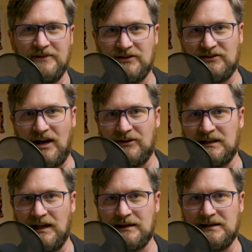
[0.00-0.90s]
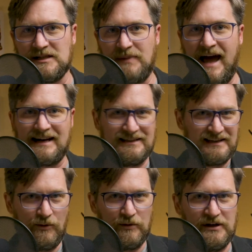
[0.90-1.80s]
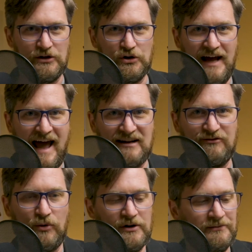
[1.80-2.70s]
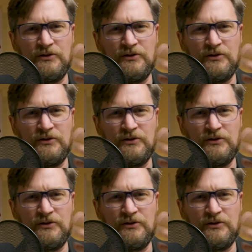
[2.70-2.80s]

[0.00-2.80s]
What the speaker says: this is how they like things packed. That would be a good hack for you.